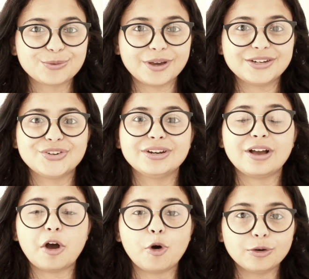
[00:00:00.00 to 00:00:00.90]

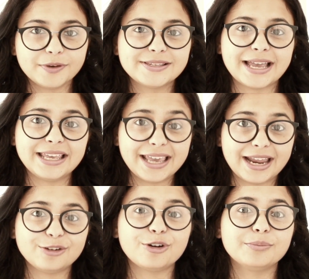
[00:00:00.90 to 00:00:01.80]
question always I
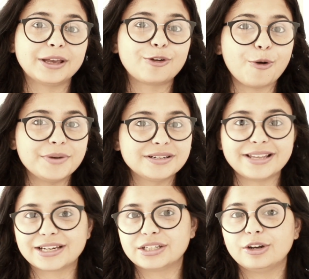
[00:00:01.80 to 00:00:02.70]
get on my comment
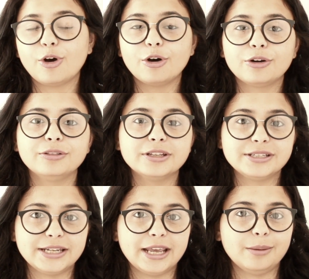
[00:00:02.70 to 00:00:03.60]
section or on the
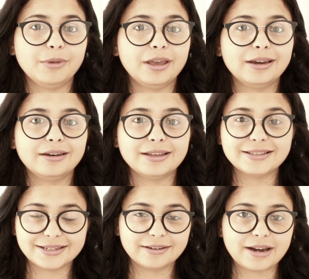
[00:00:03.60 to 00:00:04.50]
DM in
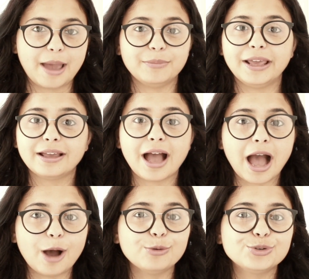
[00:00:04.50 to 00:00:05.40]
Instagram, like
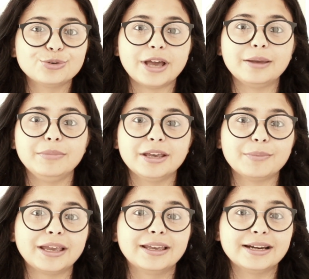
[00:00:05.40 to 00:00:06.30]
how should I make
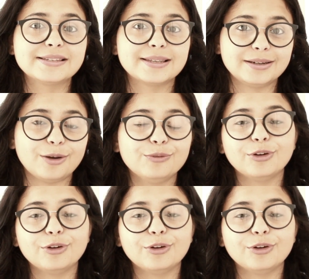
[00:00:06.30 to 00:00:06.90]
my kids sit down for